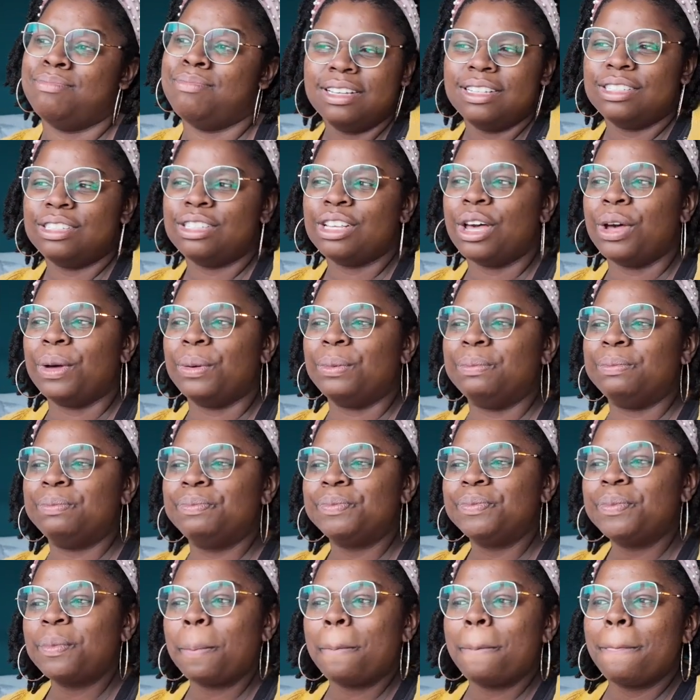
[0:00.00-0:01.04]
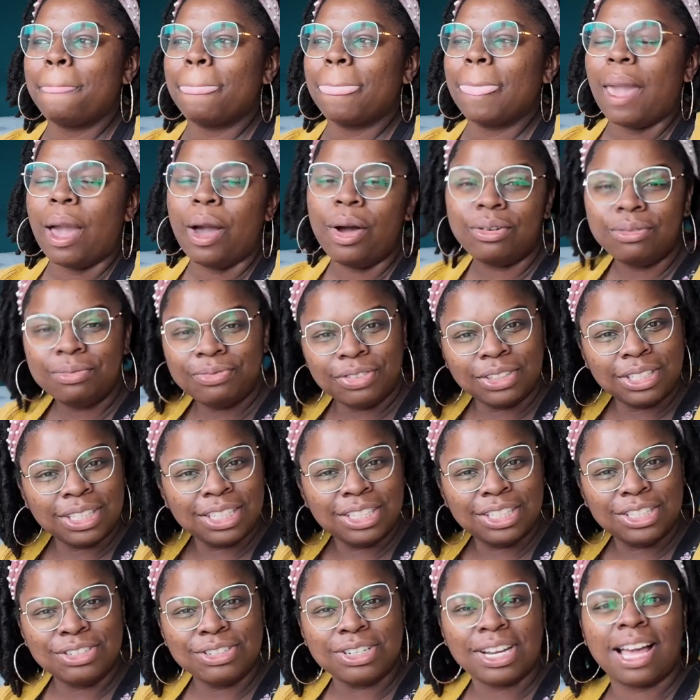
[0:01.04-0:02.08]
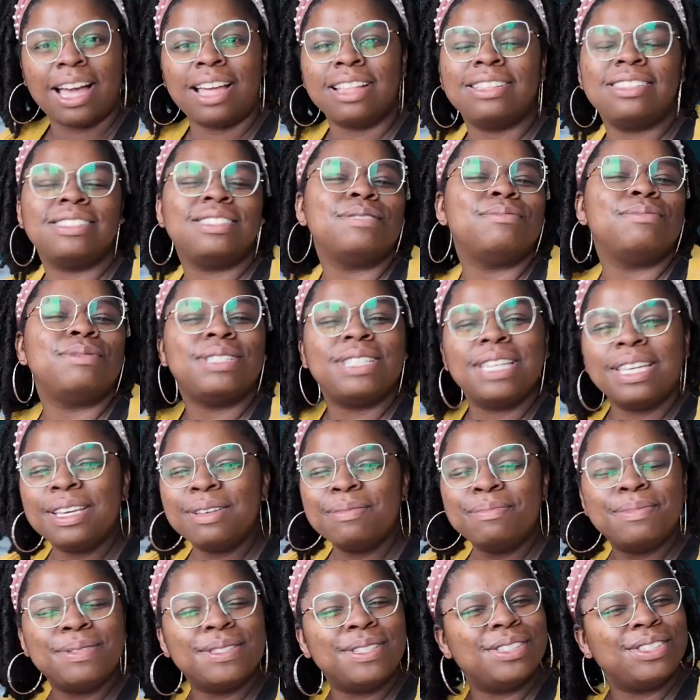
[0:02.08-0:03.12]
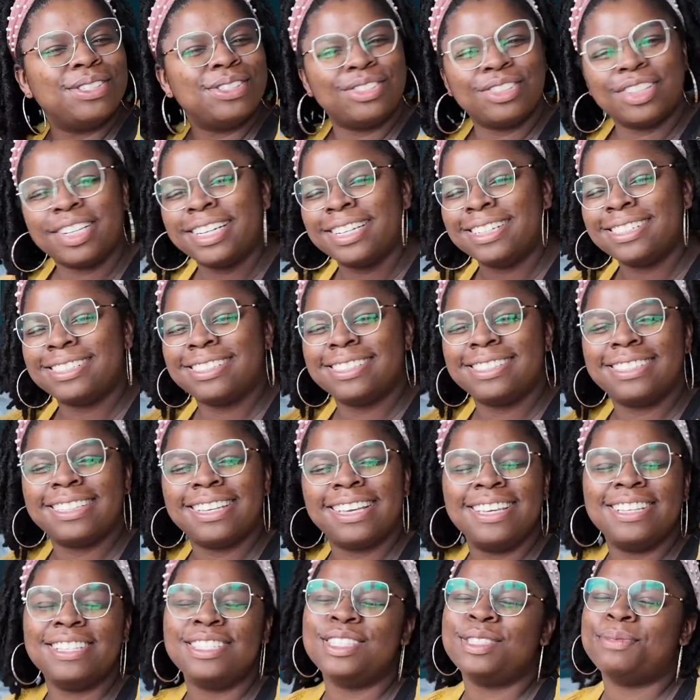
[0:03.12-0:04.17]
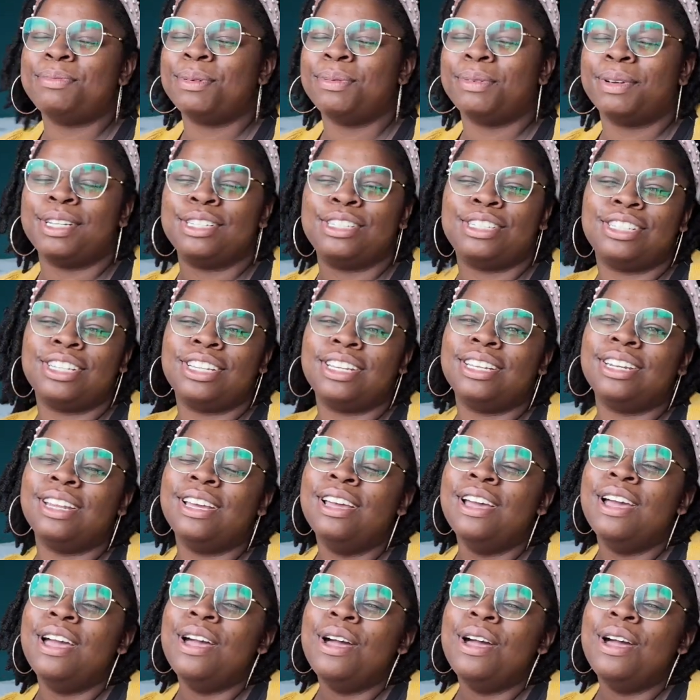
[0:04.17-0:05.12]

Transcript: So hopefully you got some tips, tricks, inspiration,